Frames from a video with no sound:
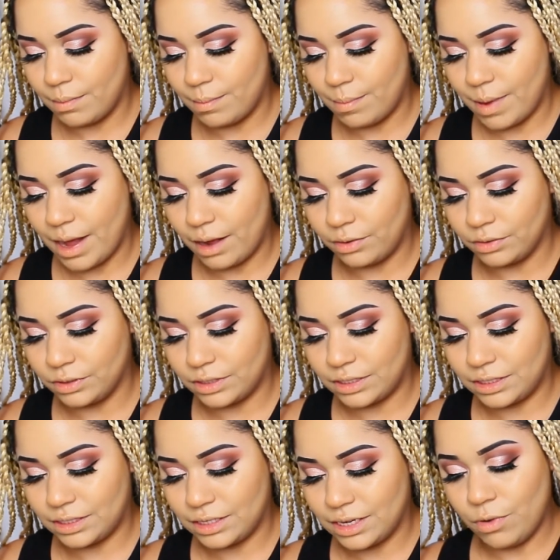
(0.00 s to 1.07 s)

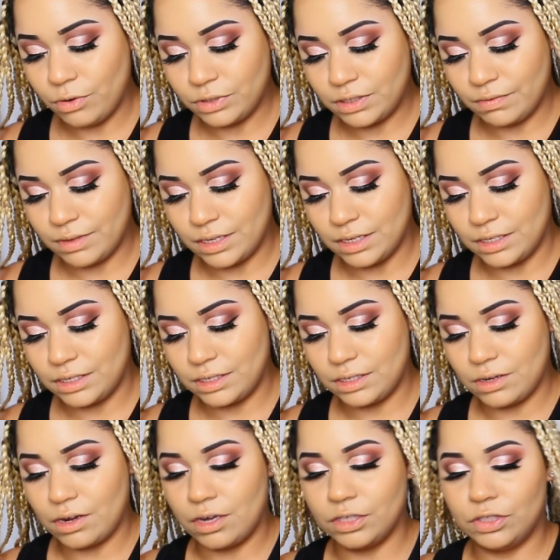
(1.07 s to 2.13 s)
pounce most of this
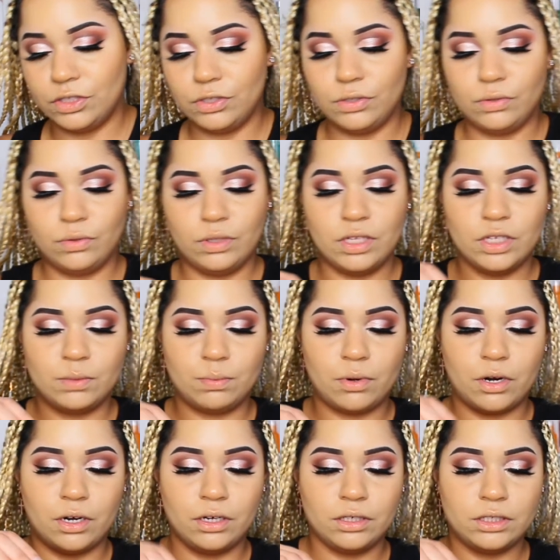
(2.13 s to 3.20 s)
onto this
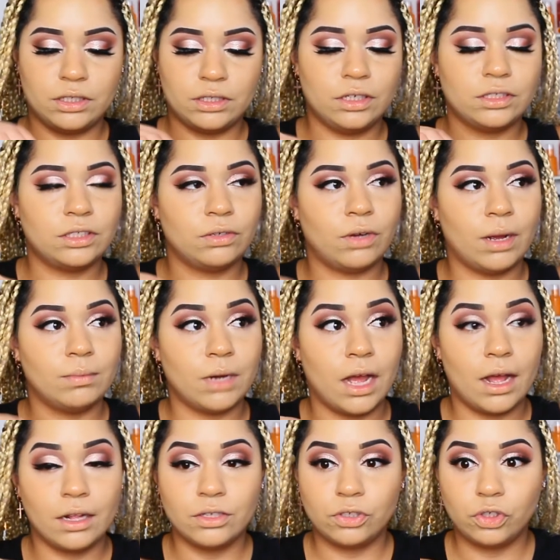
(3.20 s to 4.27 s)
part just so I'm
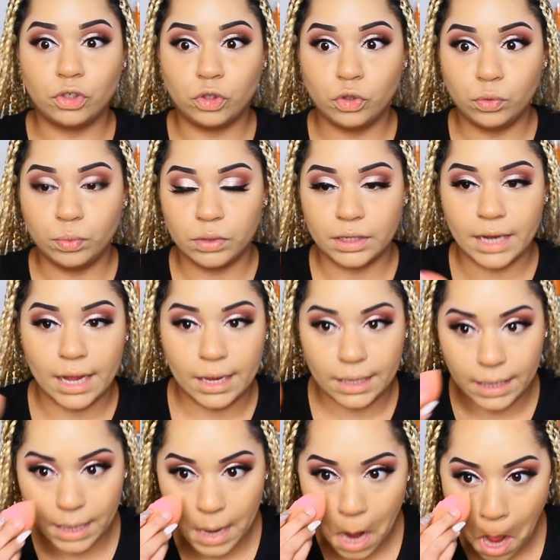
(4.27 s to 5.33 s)
not super
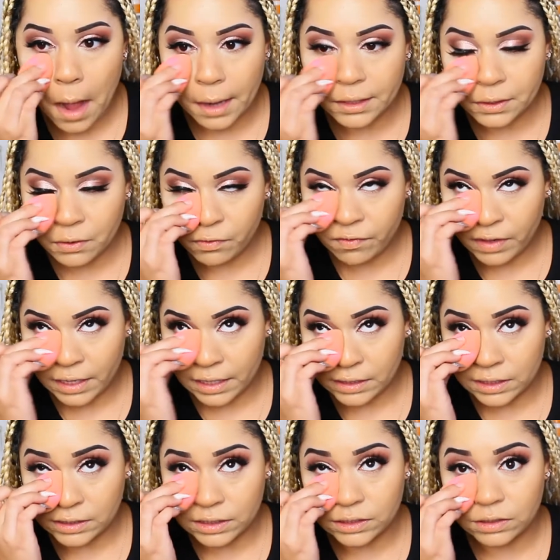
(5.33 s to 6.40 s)
cakey. I do feel like
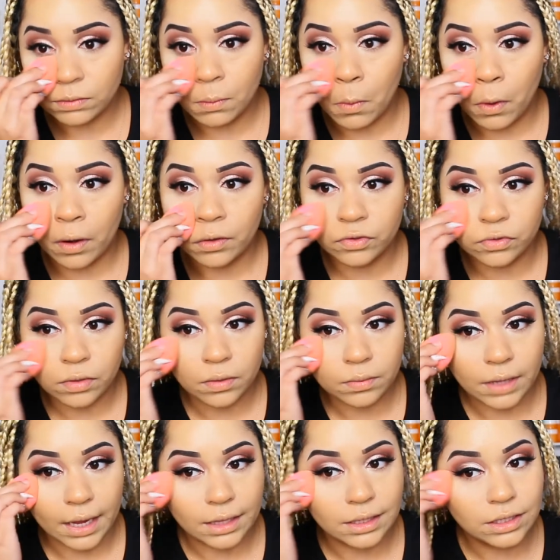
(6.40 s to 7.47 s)
this is
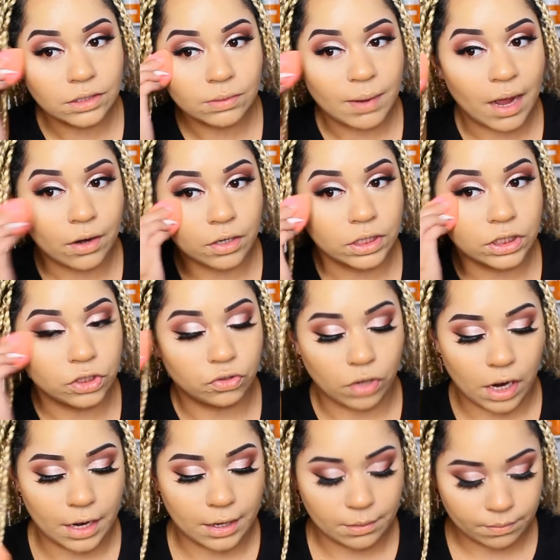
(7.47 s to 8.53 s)
this powder is
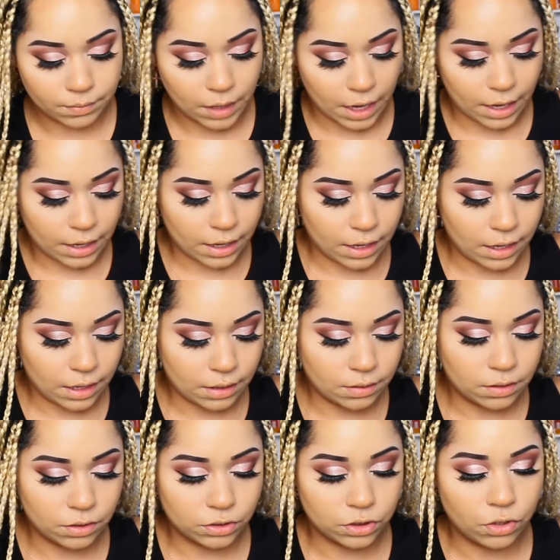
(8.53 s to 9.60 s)
drying. Like,
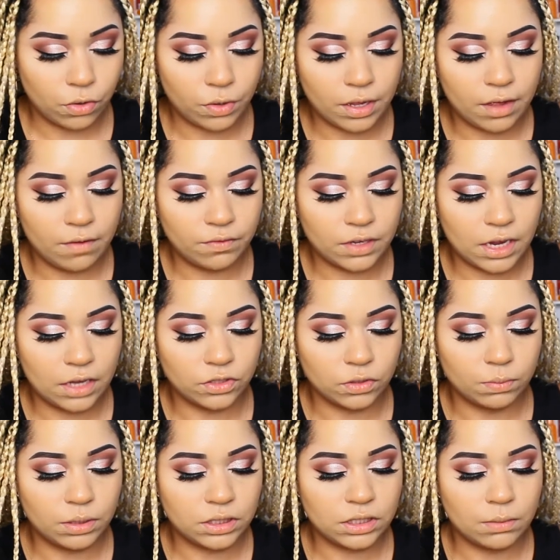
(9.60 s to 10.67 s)
there's no ifs, ands, or
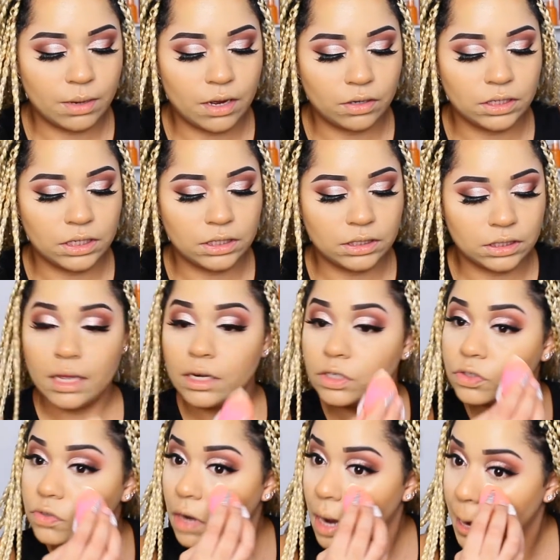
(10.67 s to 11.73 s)
buts about it. It is
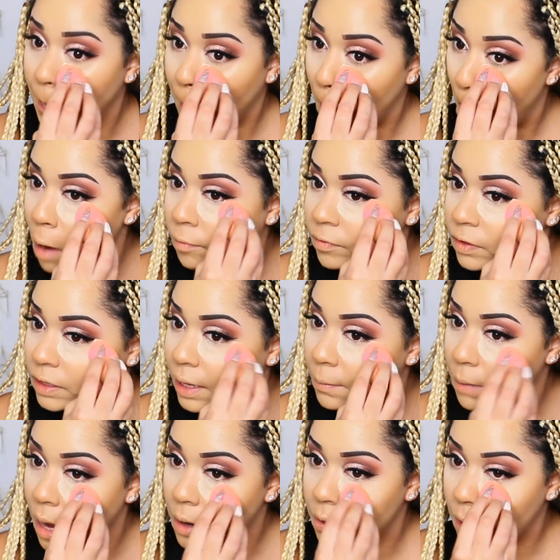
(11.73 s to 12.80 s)
drying. I feel like
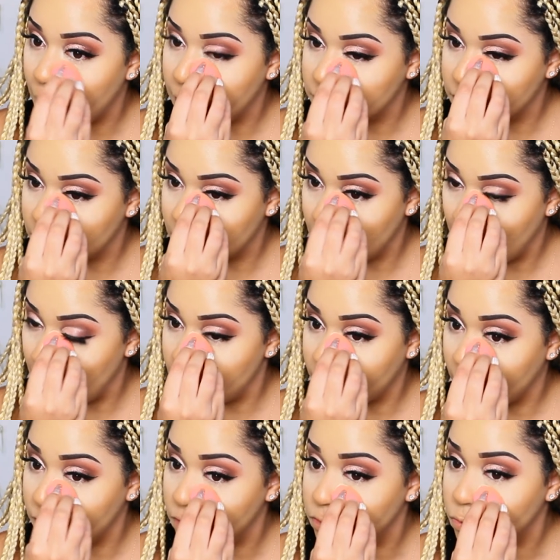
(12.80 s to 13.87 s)
my under eyes look, if I
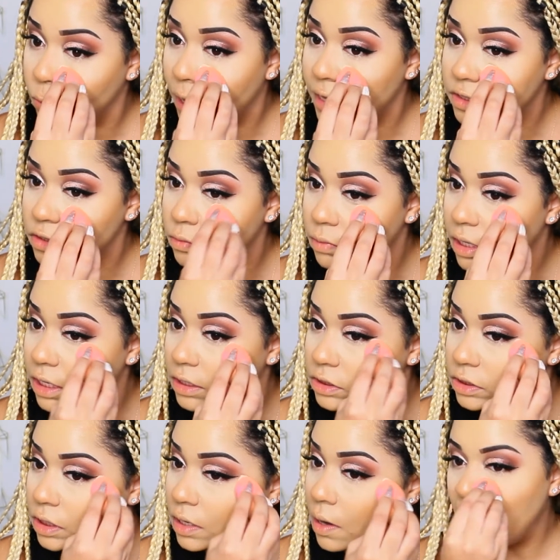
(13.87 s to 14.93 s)
use way too
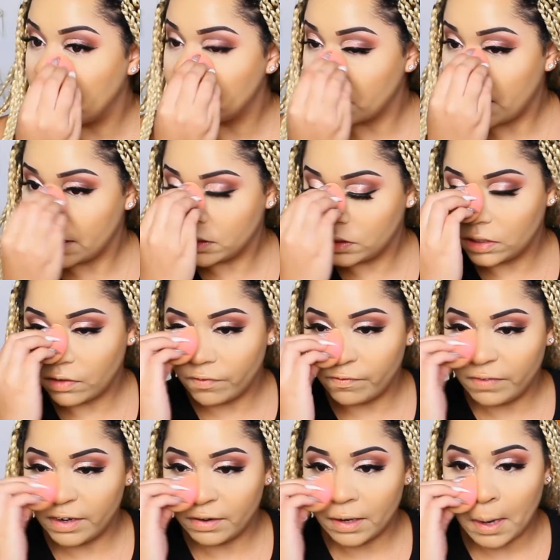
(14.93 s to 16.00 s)
much, my under eyes look
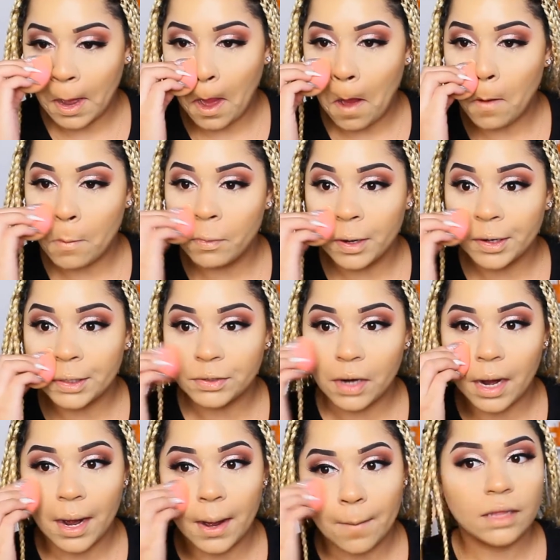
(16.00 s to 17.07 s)
very, very
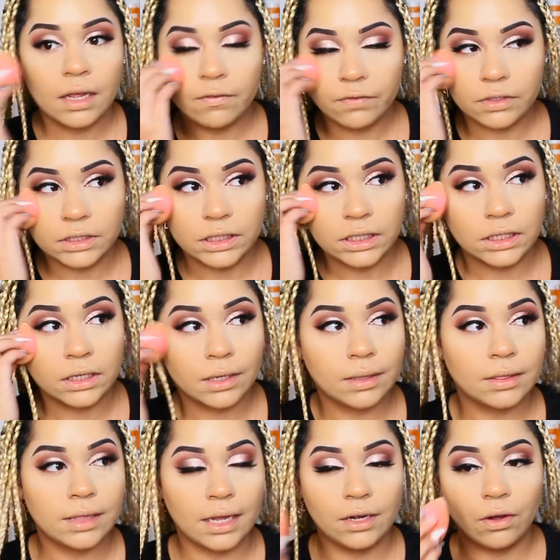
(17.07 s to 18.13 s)
dry. Thankfully,
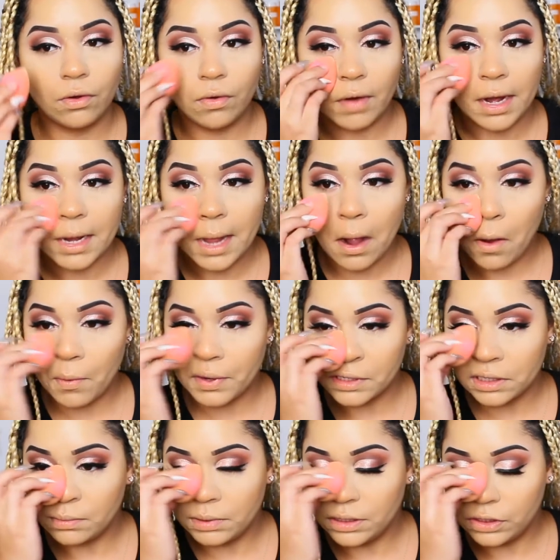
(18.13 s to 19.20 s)
they don't right now because
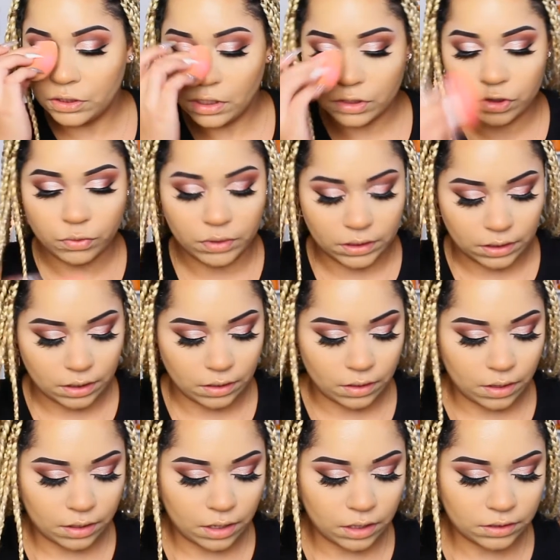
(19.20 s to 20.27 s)
I've been doing
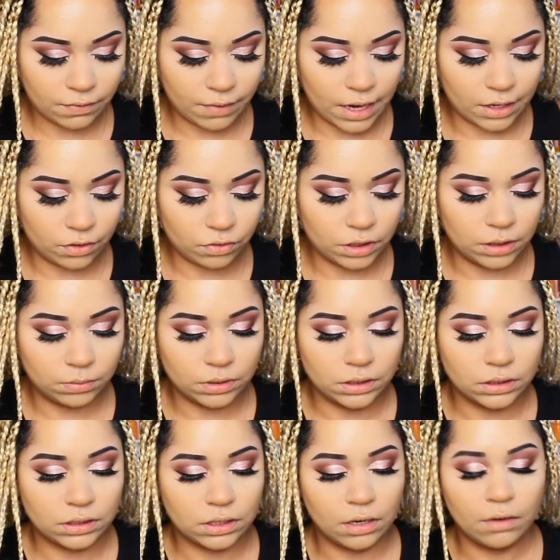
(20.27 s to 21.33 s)
lots of eye creams and
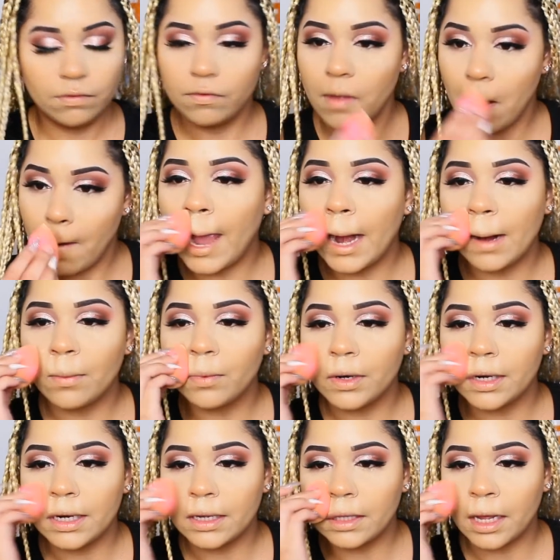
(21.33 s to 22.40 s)
stuff. And I'm
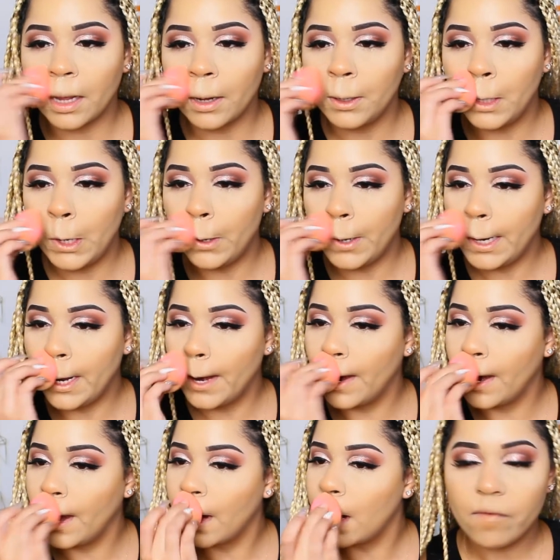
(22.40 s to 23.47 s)
wearing like a
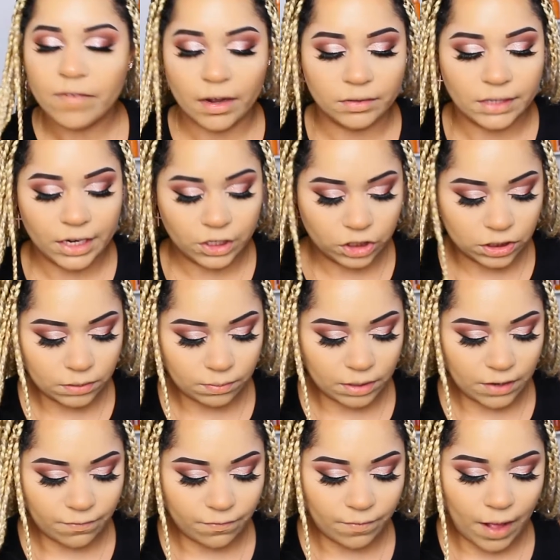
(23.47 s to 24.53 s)
dewier foundation,
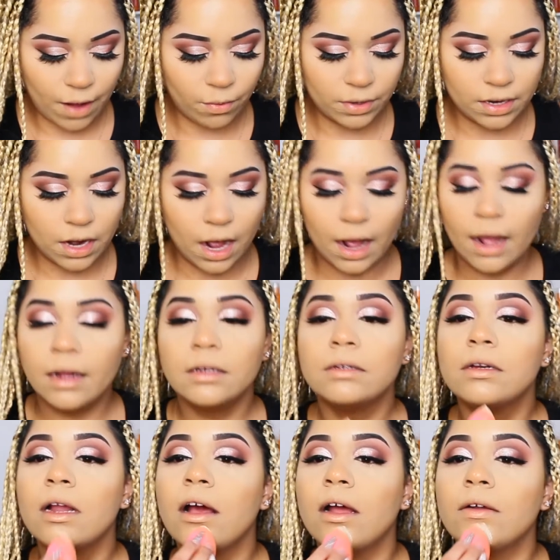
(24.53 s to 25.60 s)
but I would
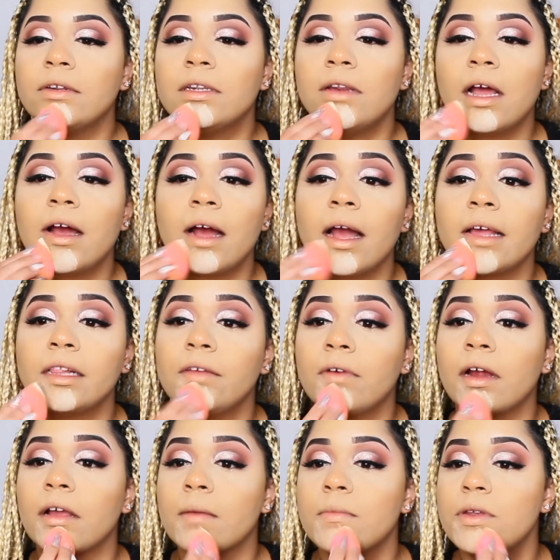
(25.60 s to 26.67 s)
highly
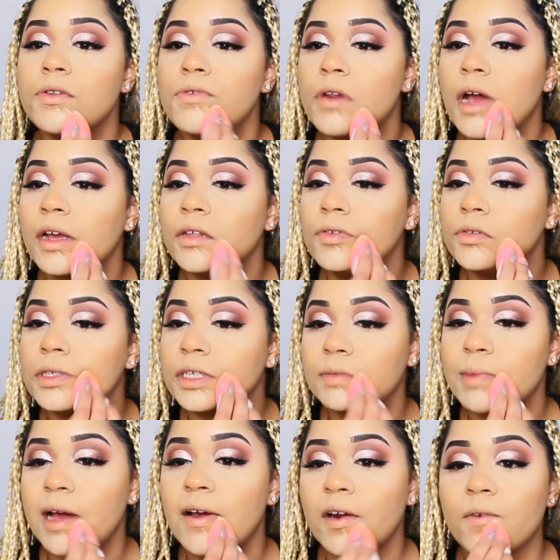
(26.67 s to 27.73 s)
recommend do not use this
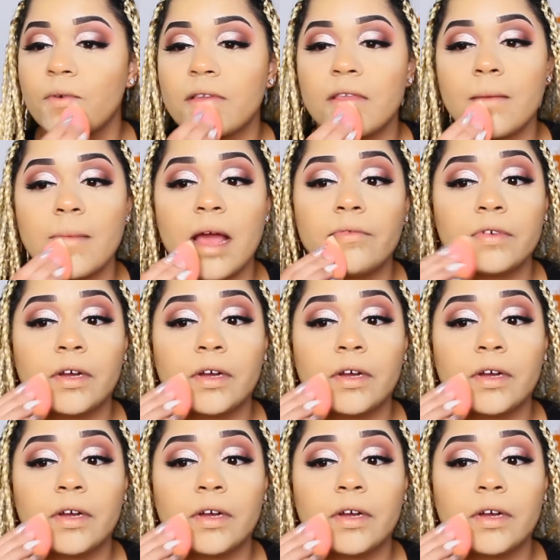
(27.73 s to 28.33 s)
powder with a matte